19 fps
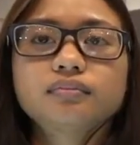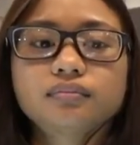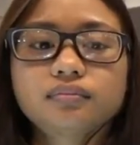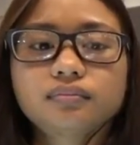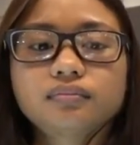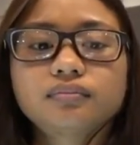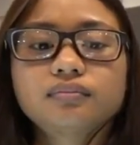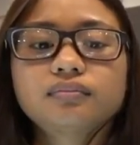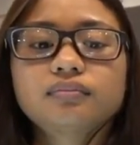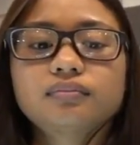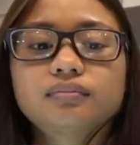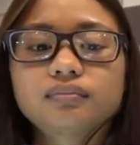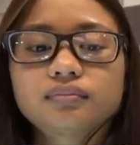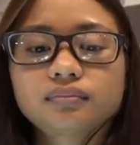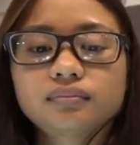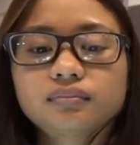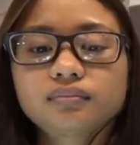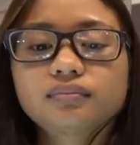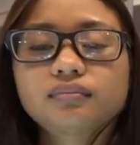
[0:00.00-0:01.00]

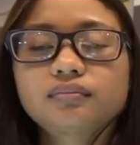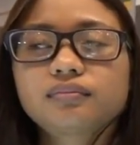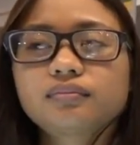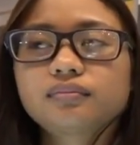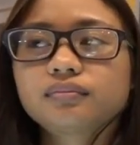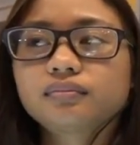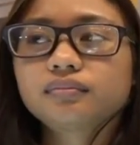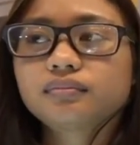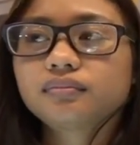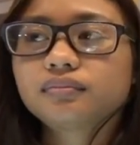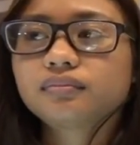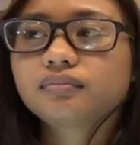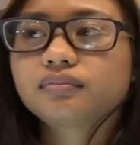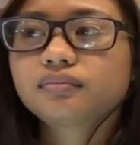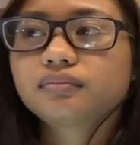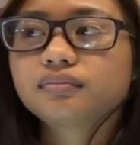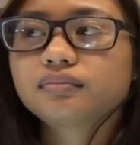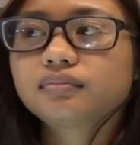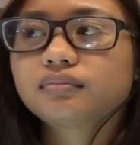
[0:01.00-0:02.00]

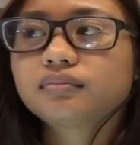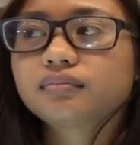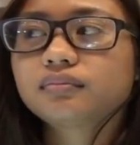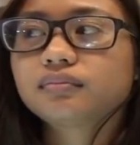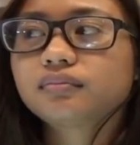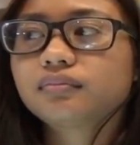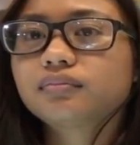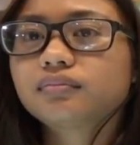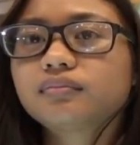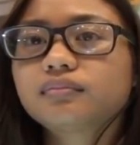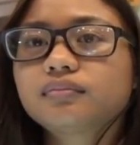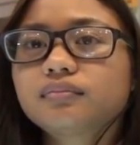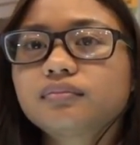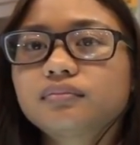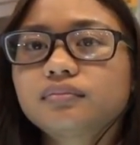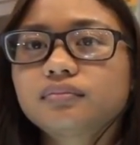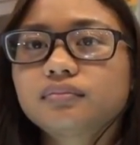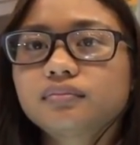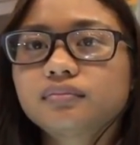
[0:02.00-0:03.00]

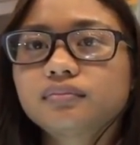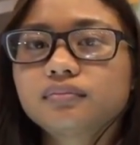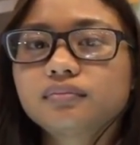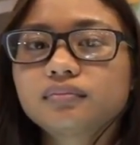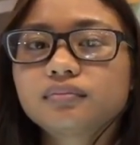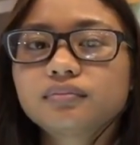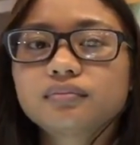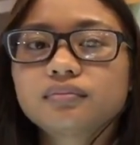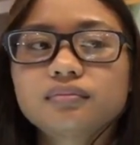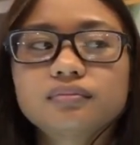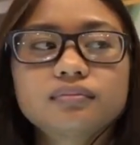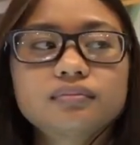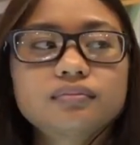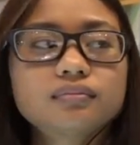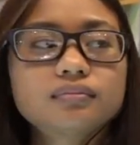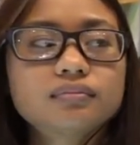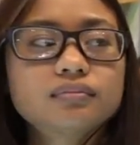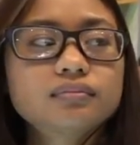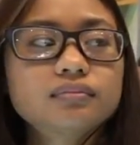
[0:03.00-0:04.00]

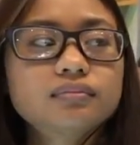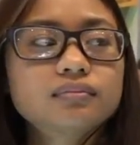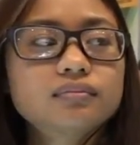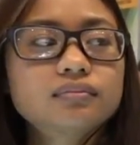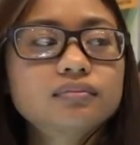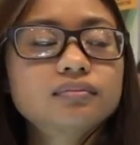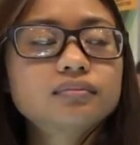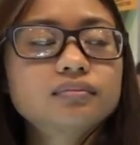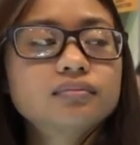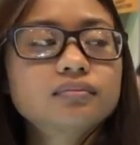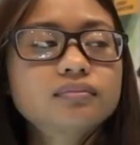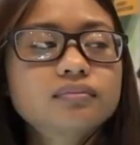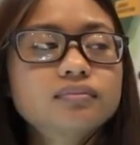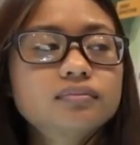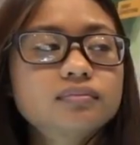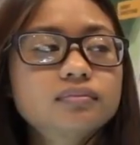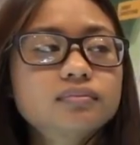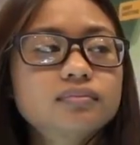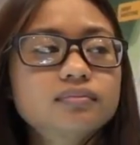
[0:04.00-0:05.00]

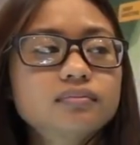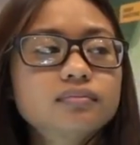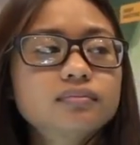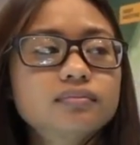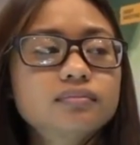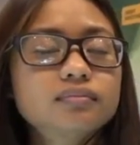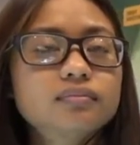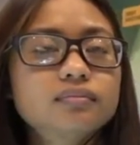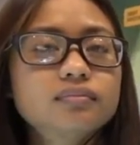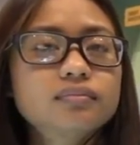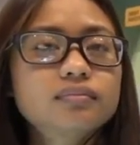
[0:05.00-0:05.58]
The person shown says nothing.